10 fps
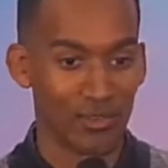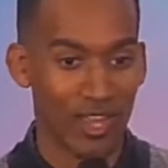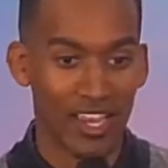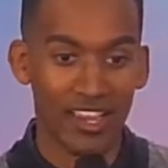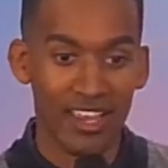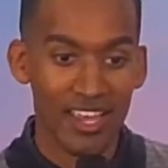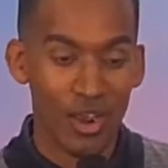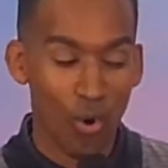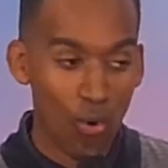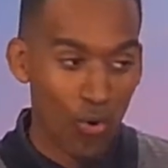Like,
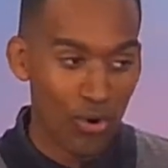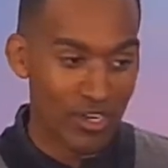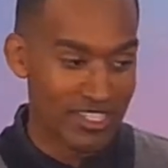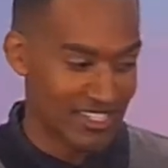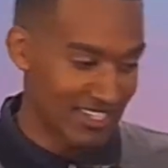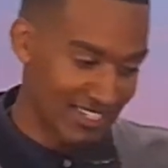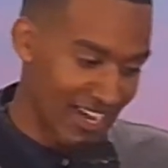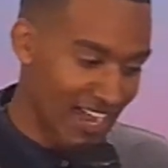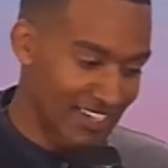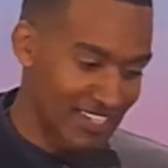or is this
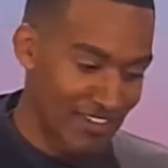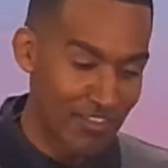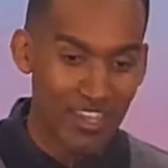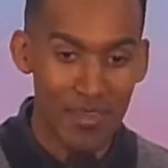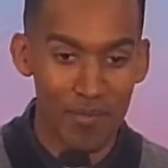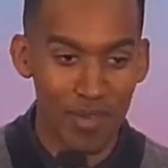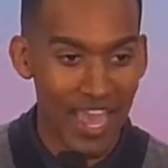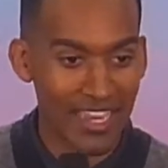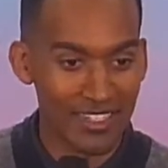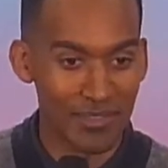God giving it
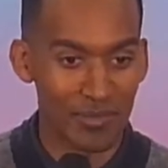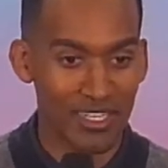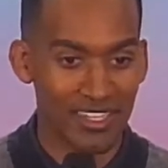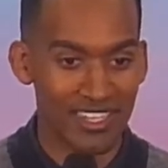back to me?